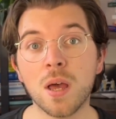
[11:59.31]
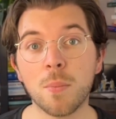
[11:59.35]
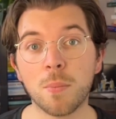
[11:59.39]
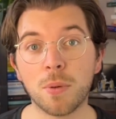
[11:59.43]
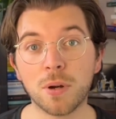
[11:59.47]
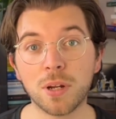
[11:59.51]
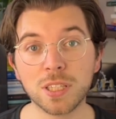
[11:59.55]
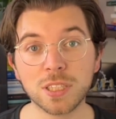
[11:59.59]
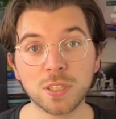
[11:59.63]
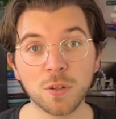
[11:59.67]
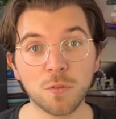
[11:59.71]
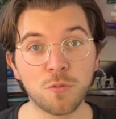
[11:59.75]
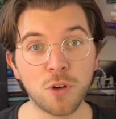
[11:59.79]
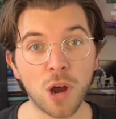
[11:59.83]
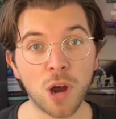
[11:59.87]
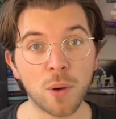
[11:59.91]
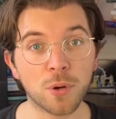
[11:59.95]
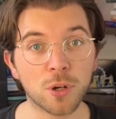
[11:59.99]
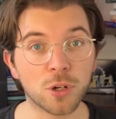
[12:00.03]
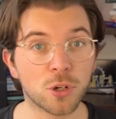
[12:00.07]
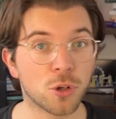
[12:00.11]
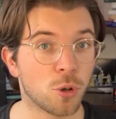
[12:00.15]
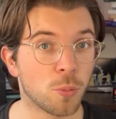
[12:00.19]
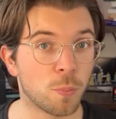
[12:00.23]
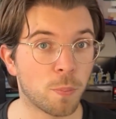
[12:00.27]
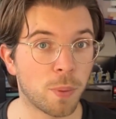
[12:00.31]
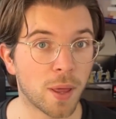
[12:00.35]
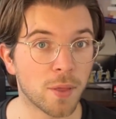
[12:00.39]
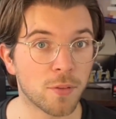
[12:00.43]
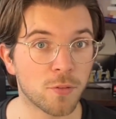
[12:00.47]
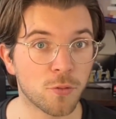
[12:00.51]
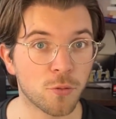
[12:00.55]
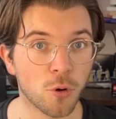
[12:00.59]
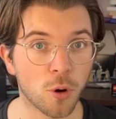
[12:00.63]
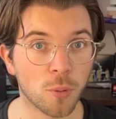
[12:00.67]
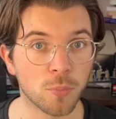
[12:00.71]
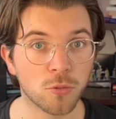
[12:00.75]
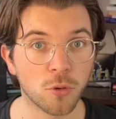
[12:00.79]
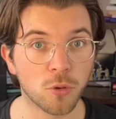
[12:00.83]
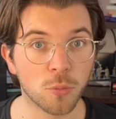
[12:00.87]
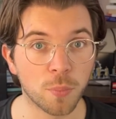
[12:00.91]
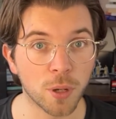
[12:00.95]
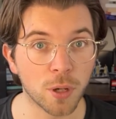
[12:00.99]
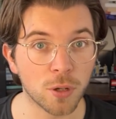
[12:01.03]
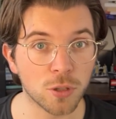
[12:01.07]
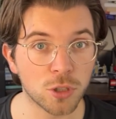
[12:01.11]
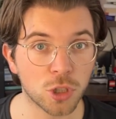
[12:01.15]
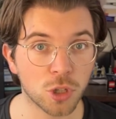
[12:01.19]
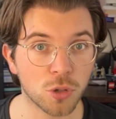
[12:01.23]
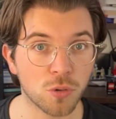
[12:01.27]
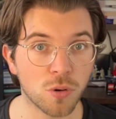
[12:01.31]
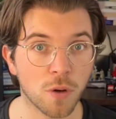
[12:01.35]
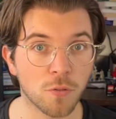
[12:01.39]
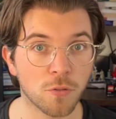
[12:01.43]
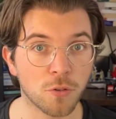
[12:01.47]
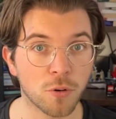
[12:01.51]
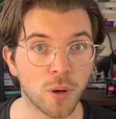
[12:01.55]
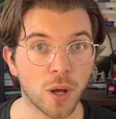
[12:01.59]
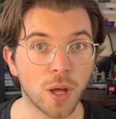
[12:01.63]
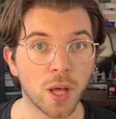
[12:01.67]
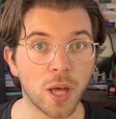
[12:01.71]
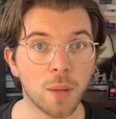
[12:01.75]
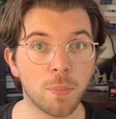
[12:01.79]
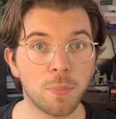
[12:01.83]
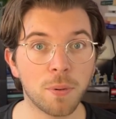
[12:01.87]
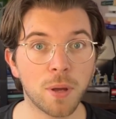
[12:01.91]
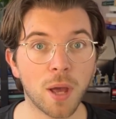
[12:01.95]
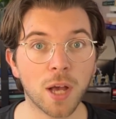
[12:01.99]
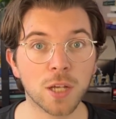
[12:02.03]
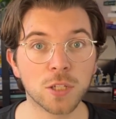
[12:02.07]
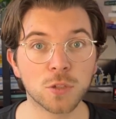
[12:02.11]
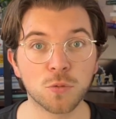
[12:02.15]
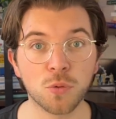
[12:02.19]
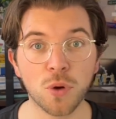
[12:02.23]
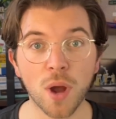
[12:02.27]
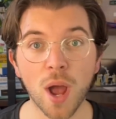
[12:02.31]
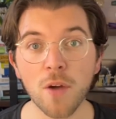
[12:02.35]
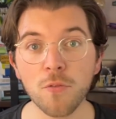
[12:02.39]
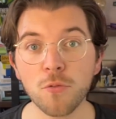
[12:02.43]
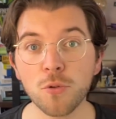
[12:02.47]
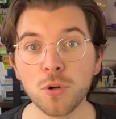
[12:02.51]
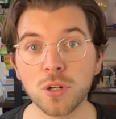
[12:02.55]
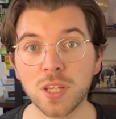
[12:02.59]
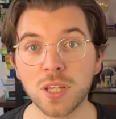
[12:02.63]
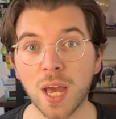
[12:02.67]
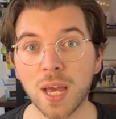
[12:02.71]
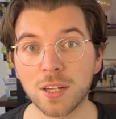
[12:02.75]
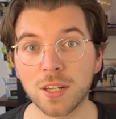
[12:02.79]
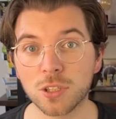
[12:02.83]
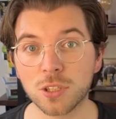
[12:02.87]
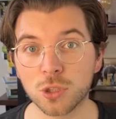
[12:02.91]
but it's a very cool platform to build your GraphQL APIs for every data